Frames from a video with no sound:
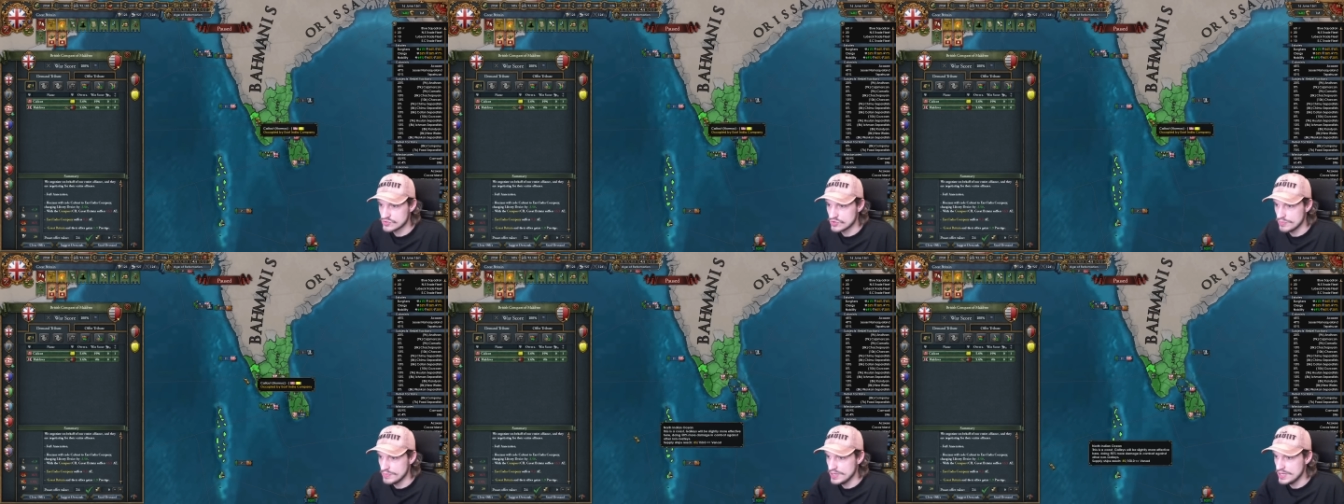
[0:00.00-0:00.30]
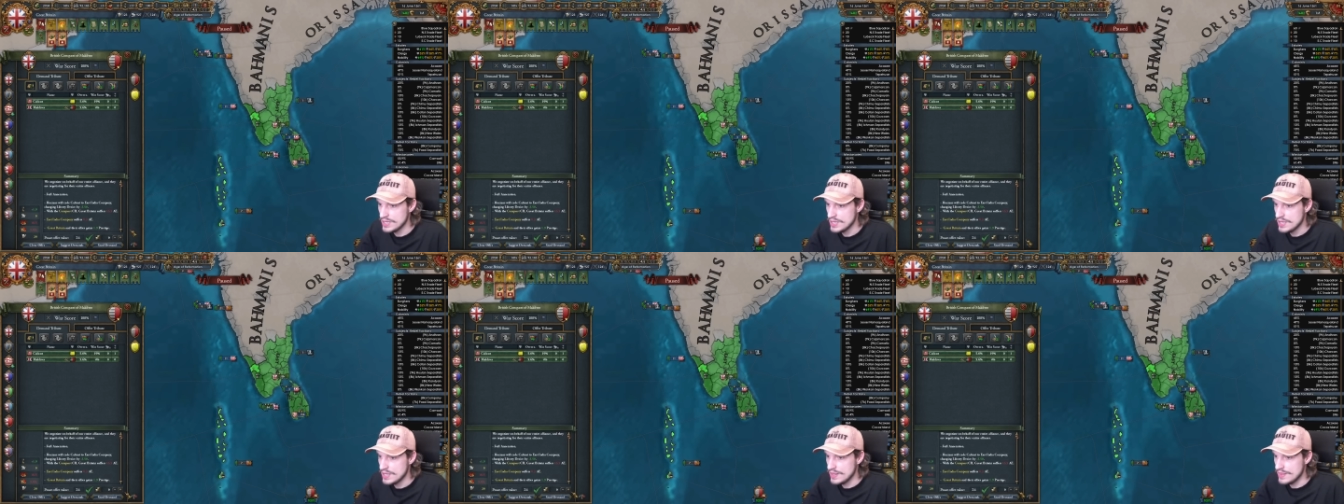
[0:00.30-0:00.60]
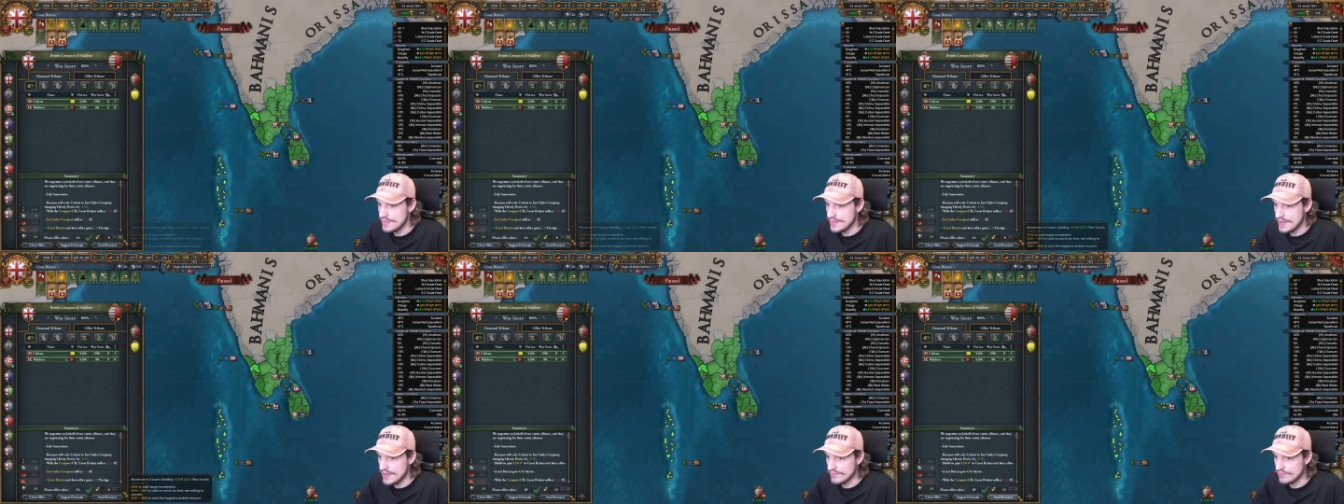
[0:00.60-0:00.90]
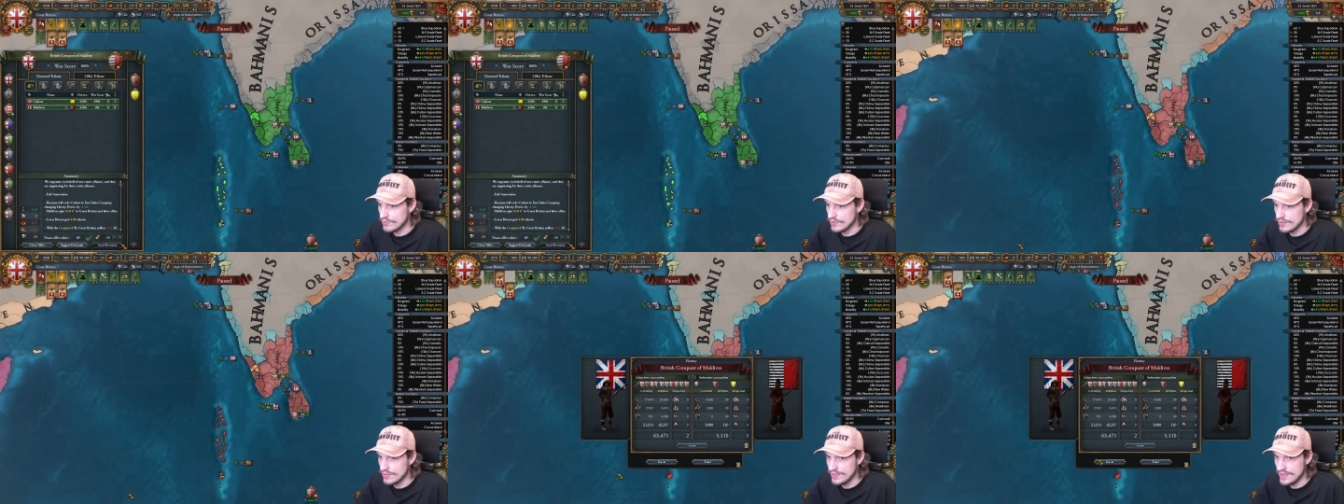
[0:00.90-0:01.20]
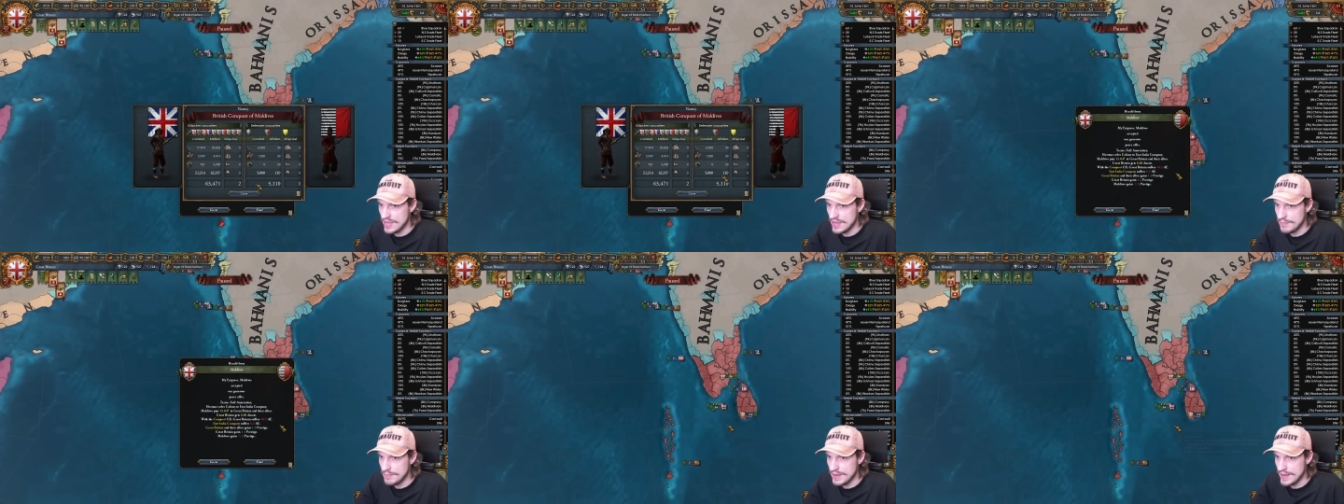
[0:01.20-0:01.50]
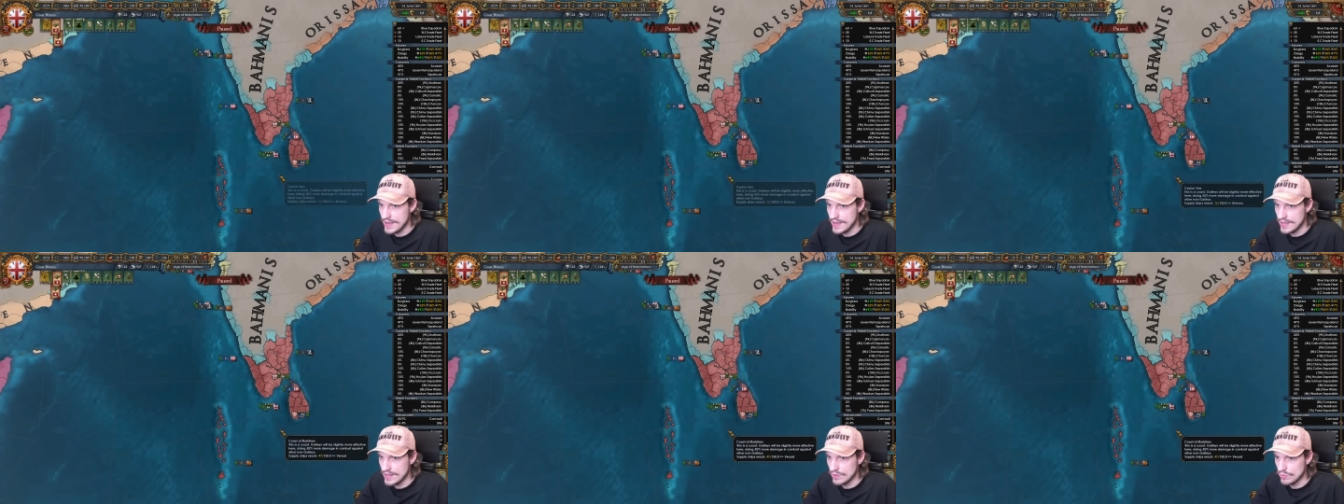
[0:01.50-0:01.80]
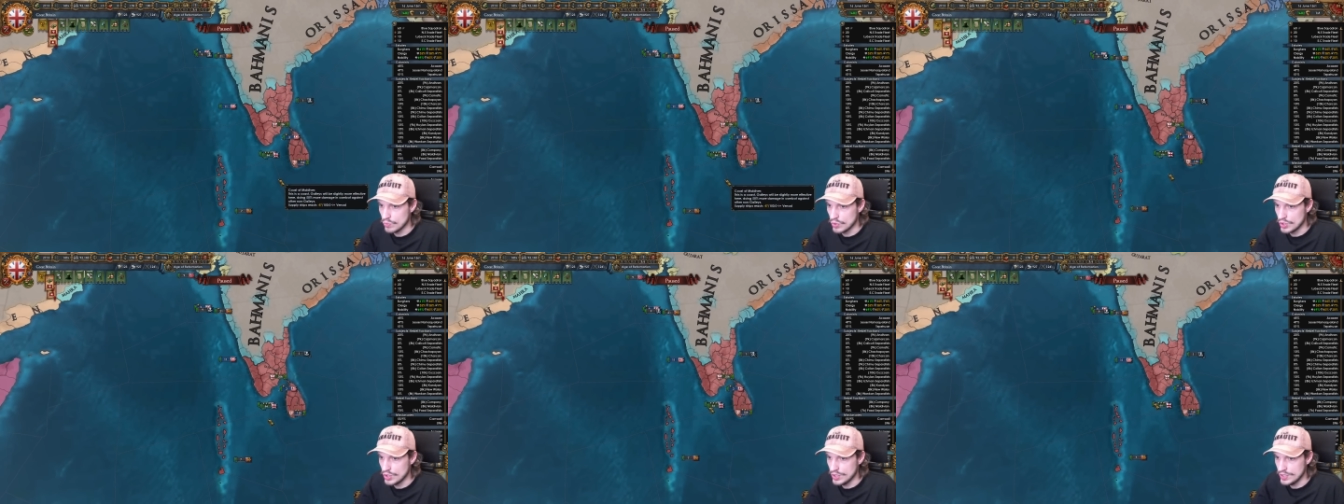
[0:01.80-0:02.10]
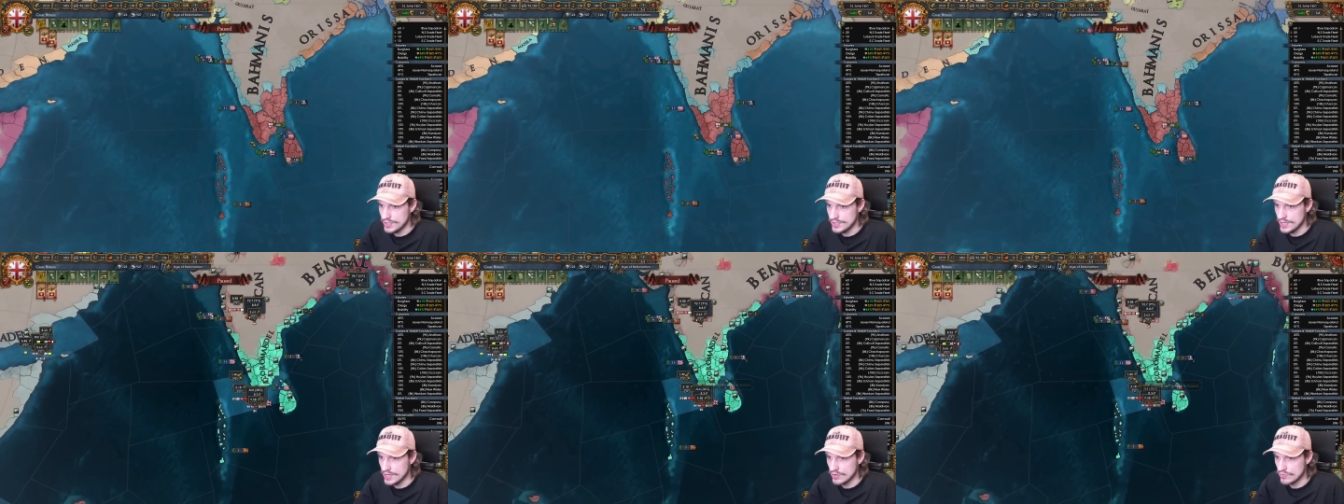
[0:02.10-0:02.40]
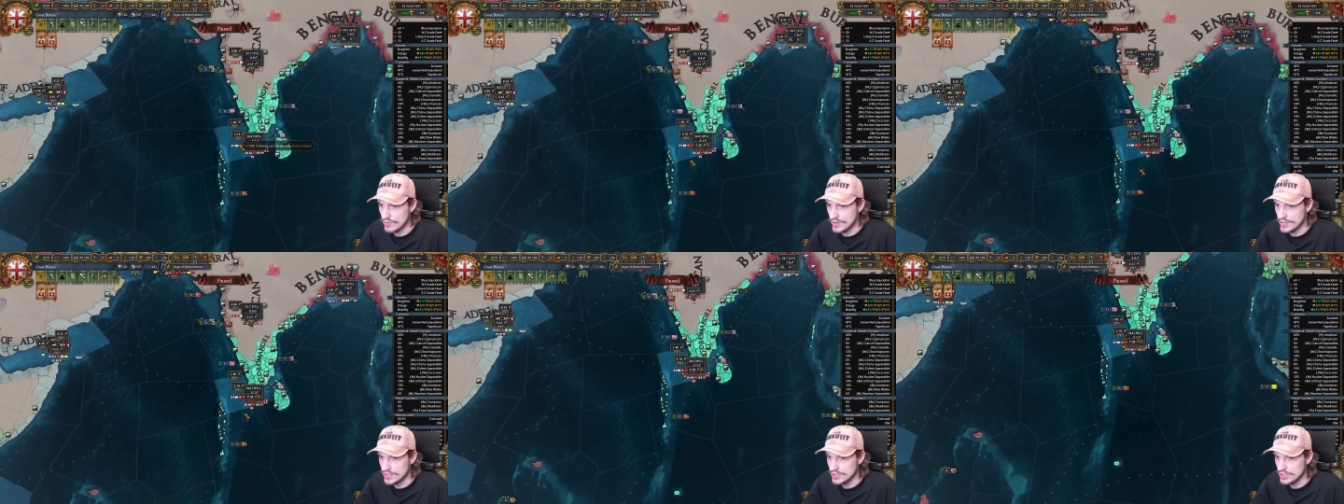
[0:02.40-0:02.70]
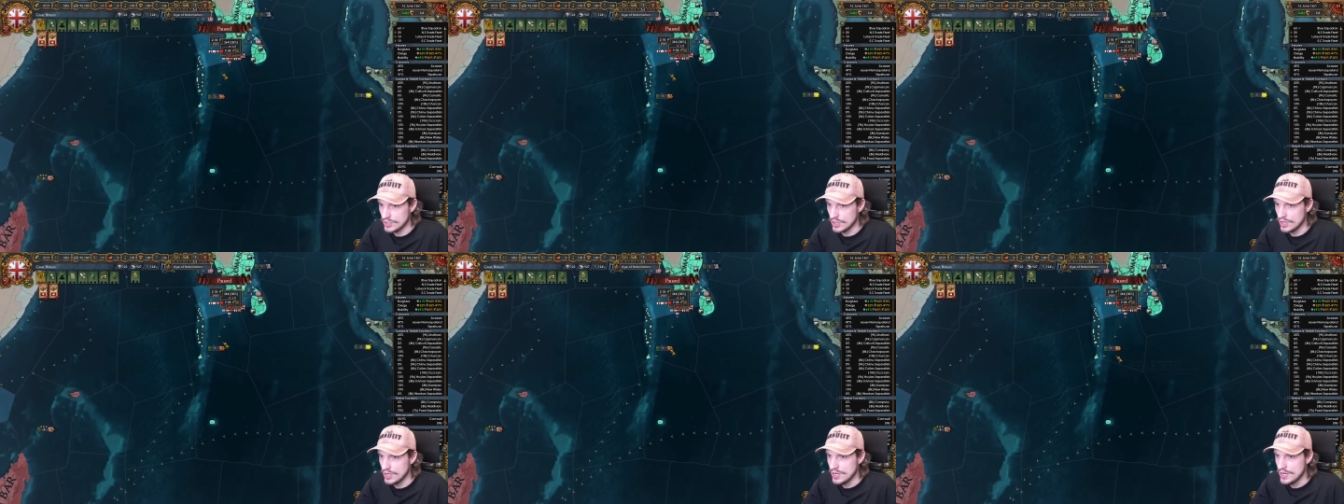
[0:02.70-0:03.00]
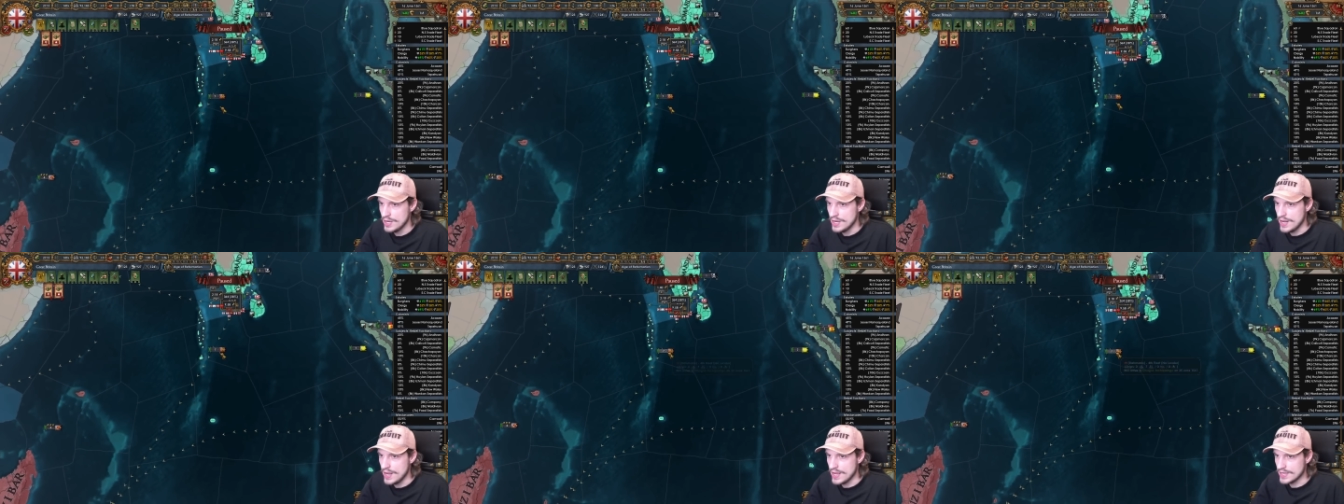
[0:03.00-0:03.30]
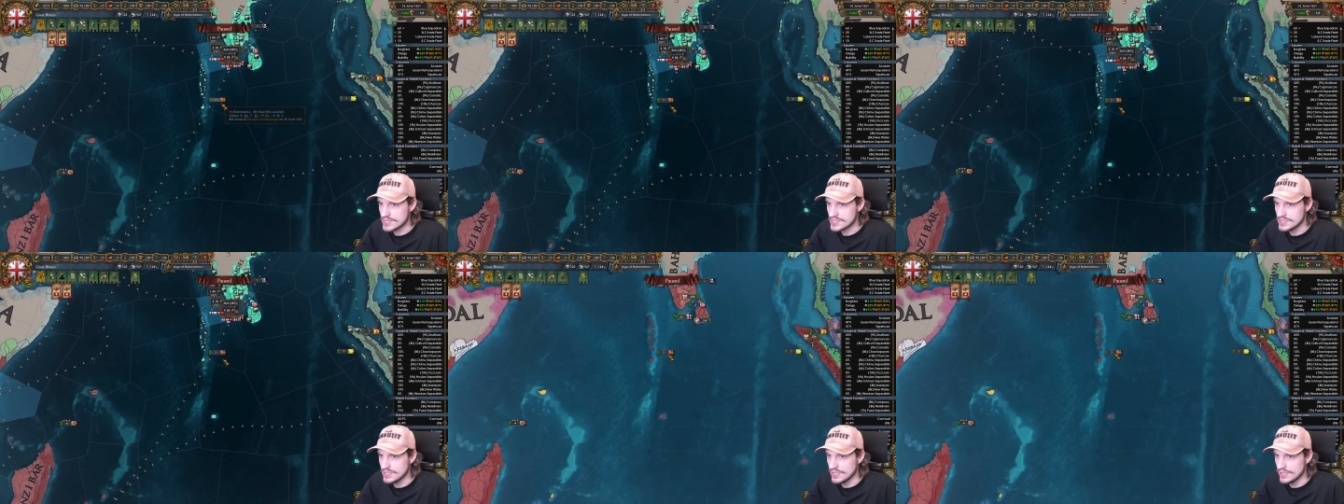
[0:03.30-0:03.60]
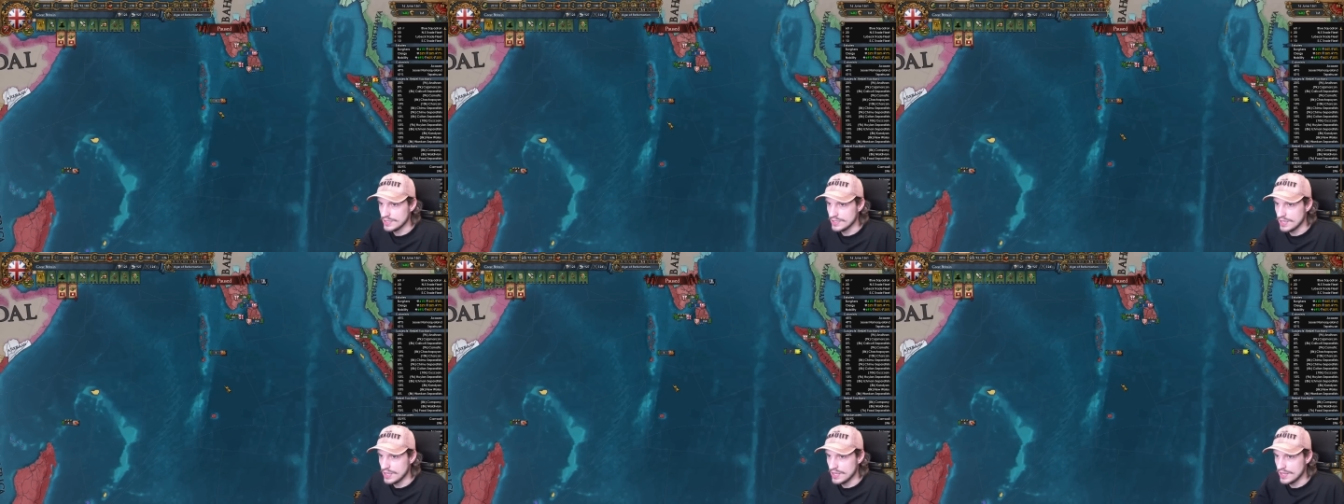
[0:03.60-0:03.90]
for me, that for them, and we're done right here. Excellent.